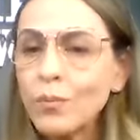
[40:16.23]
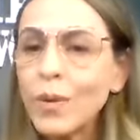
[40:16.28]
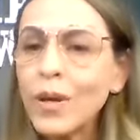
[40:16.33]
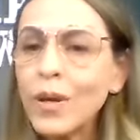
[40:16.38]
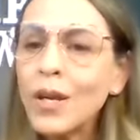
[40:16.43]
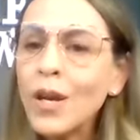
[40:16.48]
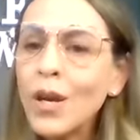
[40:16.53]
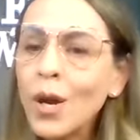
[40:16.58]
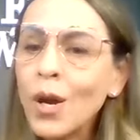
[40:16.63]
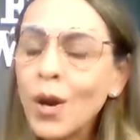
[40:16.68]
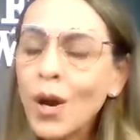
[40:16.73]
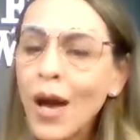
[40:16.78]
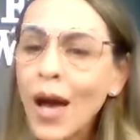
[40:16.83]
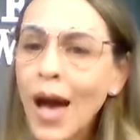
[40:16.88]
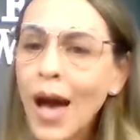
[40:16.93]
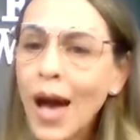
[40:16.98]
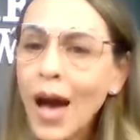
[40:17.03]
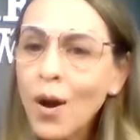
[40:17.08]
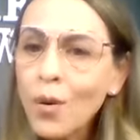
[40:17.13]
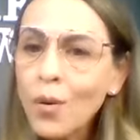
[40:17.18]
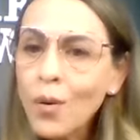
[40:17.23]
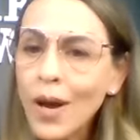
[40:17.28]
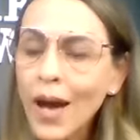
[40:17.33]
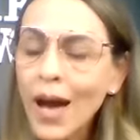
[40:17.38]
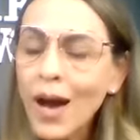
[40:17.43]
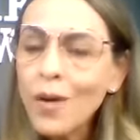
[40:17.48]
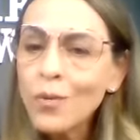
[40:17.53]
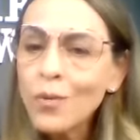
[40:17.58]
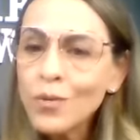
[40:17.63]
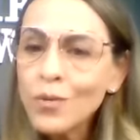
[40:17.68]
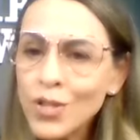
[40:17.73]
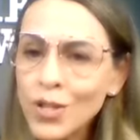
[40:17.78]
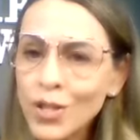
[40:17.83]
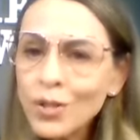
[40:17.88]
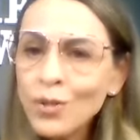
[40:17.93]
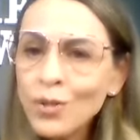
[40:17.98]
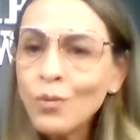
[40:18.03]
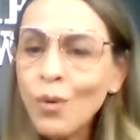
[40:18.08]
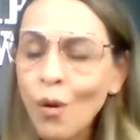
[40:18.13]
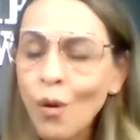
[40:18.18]
But how, how do
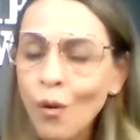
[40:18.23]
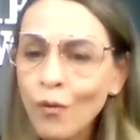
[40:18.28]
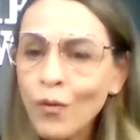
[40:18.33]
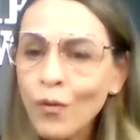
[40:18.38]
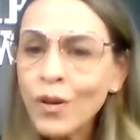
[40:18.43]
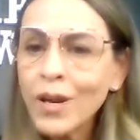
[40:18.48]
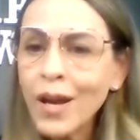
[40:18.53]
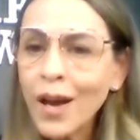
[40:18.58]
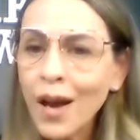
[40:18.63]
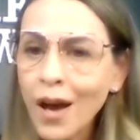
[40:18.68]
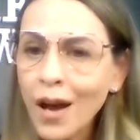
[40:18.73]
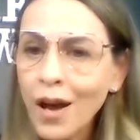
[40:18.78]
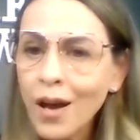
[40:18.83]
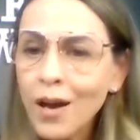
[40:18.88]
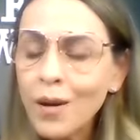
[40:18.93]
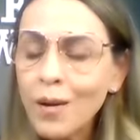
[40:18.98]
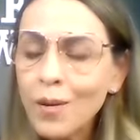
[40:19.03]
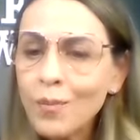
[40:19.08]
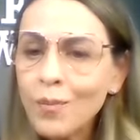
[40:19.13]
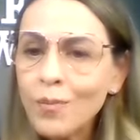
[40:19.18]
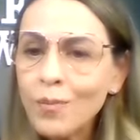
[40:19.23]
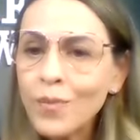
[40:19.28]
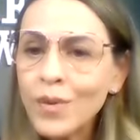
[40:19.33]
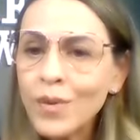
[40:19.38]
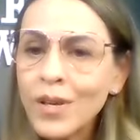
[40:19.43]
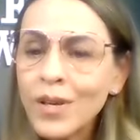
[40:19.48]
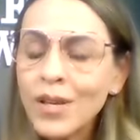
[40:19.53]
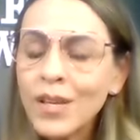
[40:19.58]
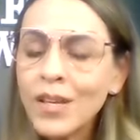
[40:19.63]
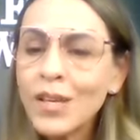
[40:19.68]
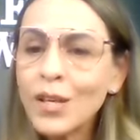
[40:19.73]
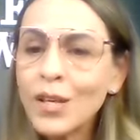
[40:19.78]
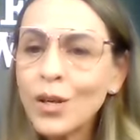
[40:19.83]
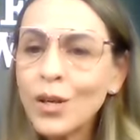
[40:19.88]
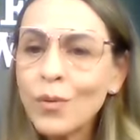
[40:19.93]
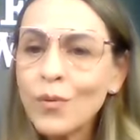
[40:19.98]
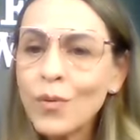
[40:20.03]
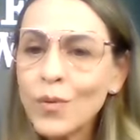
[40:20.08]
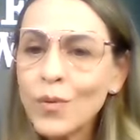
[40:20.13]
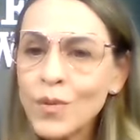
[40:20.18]
you overcome, you
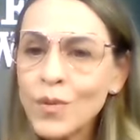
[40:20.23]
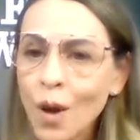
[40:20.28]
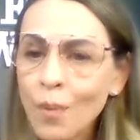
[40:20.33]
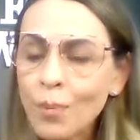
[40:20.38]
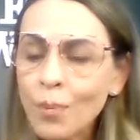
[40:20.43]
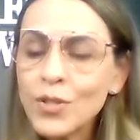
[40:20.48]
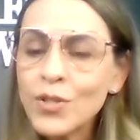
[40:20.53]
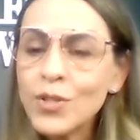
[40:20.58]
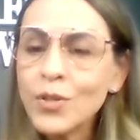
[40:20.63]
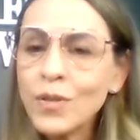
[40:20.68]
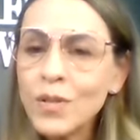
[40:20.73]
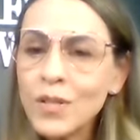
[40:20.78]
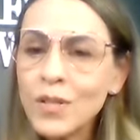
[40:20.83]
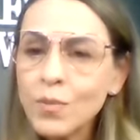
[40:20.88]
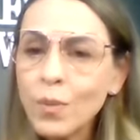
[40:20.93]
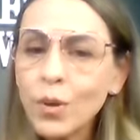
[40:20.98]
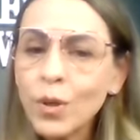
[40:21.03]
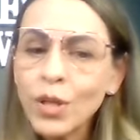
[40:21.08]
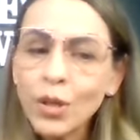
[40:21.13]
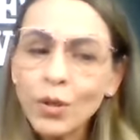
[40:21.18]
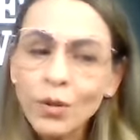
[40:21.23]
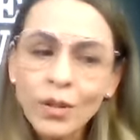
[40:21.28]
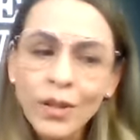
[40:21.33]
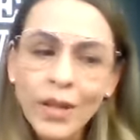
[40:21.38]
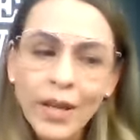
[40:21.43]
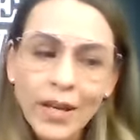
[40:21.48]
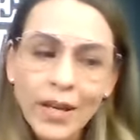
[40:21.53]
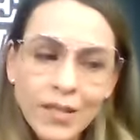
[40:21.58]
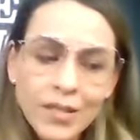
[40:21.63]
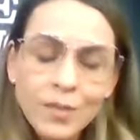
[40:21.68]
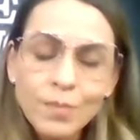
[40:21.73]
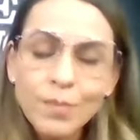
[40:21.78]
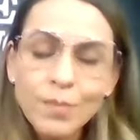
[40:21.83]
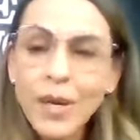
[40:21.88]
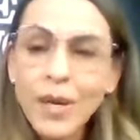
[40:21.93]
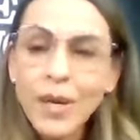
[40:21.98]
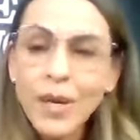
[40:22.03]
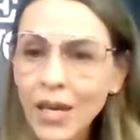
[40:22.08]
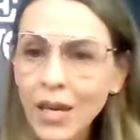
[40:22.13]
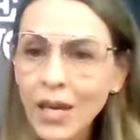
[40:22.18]
know, those opportunities where you're like
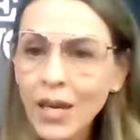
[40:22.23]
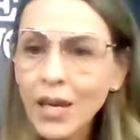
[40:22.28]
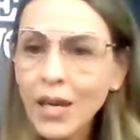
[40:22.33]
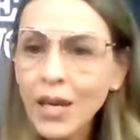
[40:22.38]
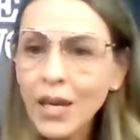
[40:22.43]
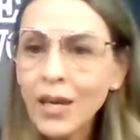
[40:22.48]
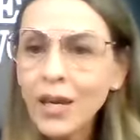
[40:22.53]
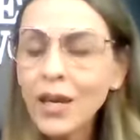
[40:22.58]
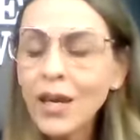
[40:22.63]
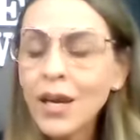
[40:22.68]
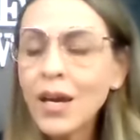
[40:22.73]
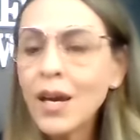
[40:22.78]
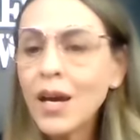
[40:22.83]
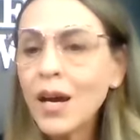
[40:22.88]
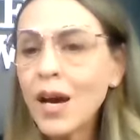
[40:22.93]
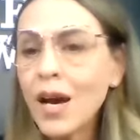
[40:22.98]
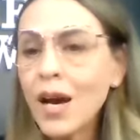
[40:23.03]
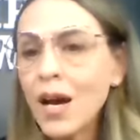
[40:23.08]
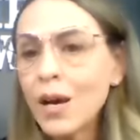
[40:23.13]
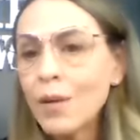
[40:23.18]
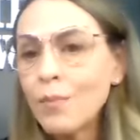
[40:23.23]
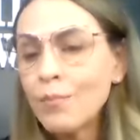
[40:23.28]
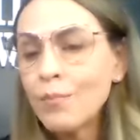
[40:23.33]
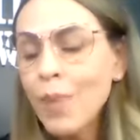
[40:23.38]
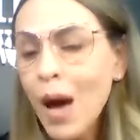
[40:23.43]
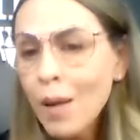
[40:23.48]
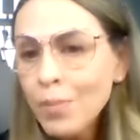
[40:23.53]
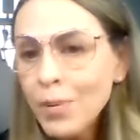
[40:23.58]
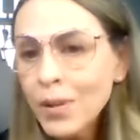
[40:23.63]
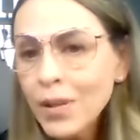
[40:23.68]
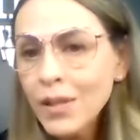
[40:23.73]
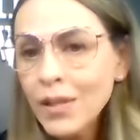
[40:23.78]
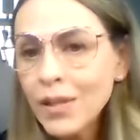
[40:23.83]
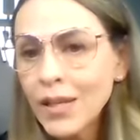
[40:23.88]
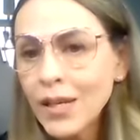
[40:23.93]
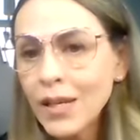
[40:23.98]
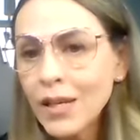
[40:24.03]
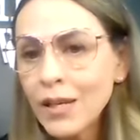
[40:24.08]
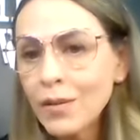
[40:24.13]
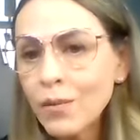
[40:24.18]
speaking um,
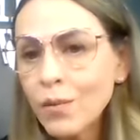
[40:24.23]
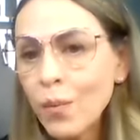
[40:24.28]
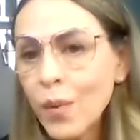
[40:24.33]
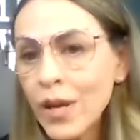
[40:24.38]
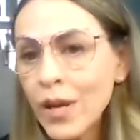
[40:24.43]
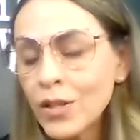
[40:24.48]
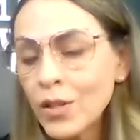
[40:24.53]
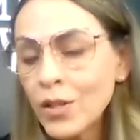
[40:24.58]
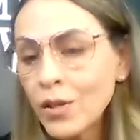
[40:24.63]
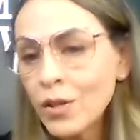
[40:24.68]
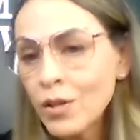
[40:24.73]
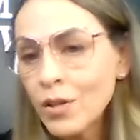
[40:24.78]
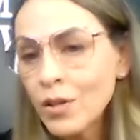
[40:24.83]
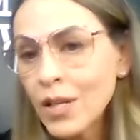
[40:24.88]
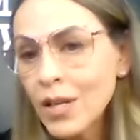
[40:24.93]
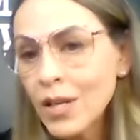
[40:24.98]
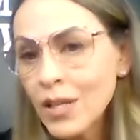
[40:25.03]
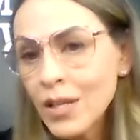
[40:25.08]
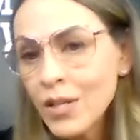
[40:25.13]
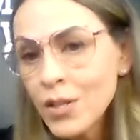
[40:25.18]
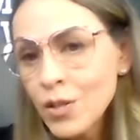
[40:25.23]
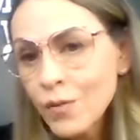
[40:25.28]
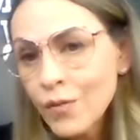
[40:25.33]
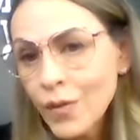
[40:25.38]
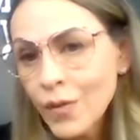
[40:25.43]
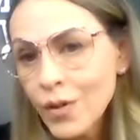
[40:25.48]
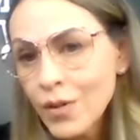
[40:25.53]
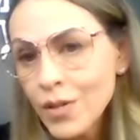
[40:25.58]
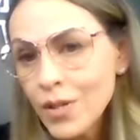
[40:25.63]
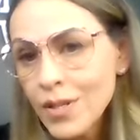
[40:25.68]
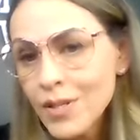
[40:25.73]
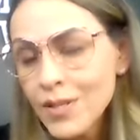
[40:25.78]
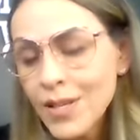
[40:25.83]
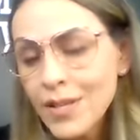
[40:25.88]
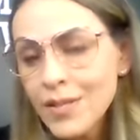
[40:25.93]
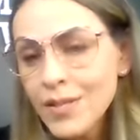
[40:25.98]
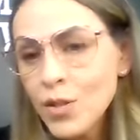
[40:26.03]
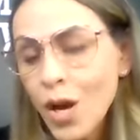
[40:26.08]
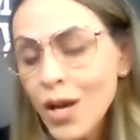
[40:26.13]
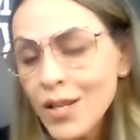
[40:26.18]
publicly when you're an introvert, because
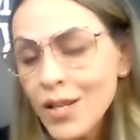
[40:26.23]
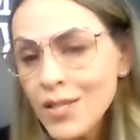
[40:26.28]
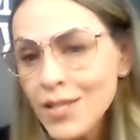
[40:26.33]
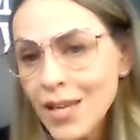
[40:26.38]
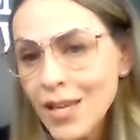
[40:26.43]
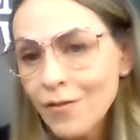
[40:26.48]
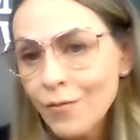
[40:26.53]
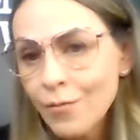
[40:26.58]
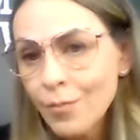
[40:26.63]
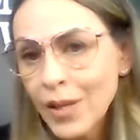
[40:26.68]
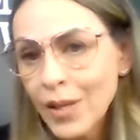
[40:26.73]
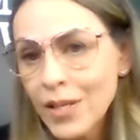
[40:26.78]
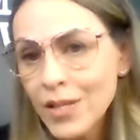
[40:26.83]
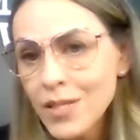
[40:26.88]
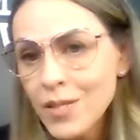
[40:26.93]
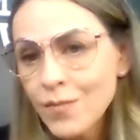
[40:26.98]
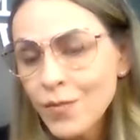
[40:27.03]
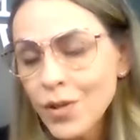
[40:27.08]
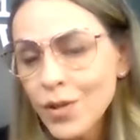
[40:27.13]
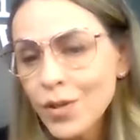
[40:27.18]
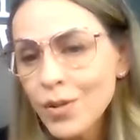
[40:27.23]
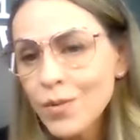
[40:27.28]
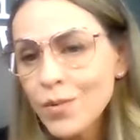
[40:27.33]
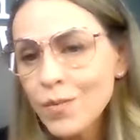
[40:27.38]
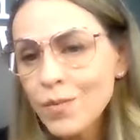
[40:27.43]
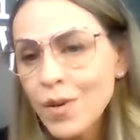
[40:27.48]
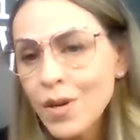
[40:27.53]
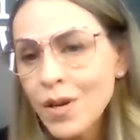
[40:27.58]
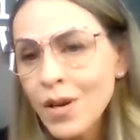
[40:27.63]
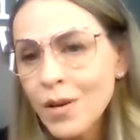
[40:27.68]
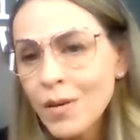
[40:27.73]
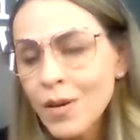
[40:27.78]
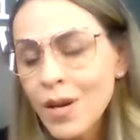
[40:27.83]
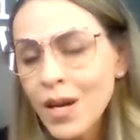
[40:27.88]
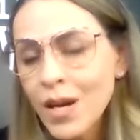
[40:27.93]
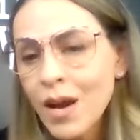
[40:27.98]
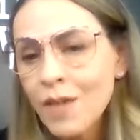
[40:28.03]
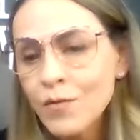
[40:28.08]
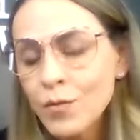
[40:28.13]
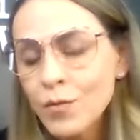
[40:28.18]
that's not a safe place for you, uh, a
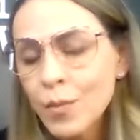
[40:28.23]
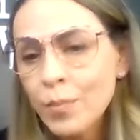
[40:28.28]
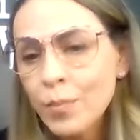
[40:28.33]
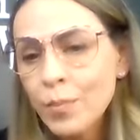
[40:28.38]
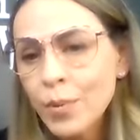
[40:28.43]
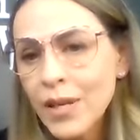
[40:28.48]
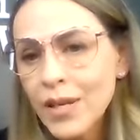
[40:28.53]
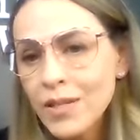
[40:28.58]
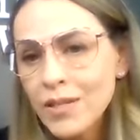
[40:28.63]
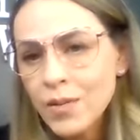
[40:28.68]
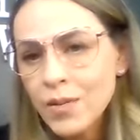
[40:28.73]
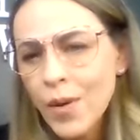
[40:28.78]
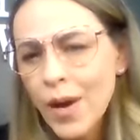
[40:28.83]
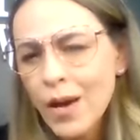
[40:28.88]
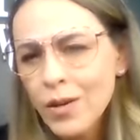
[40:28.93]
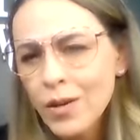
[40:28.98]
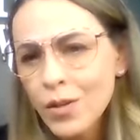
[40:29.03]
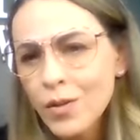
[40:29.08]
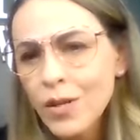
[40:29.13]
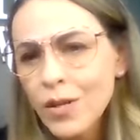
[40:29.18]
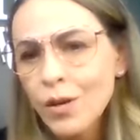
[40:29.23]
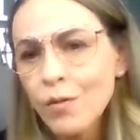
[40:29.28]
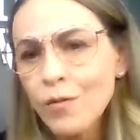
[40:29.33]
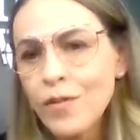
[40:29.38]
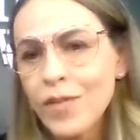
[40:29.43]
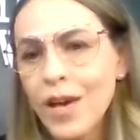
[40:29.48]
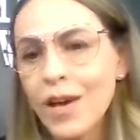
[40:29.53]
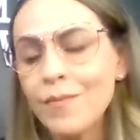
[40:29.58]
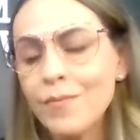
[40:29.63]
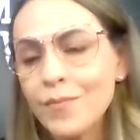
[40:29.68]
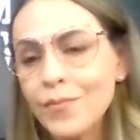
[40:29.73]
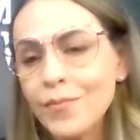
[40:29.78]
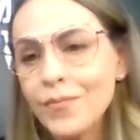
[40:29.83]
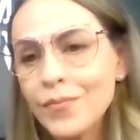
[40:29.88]
comfortable place. So how do you get over that?